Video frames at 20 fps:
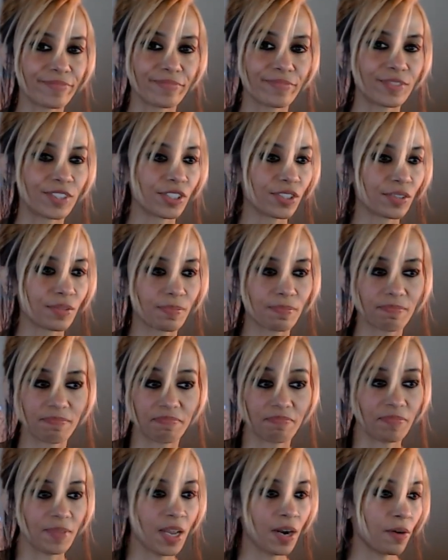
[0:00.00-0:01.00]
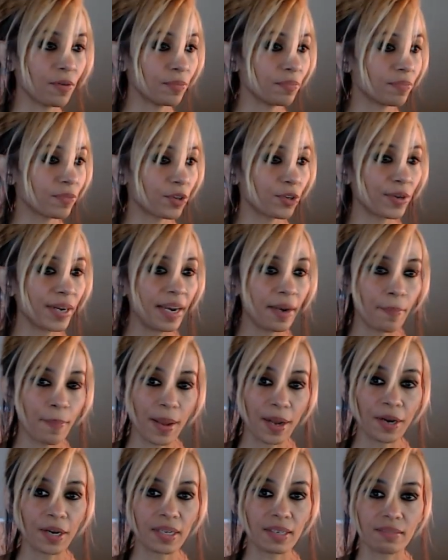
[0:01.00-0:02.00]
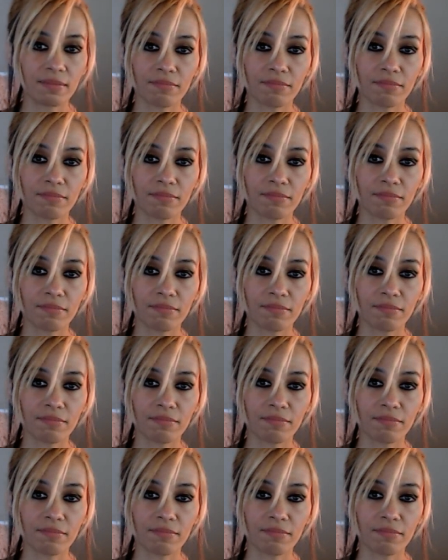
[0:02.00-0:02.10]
just you know grin and bear it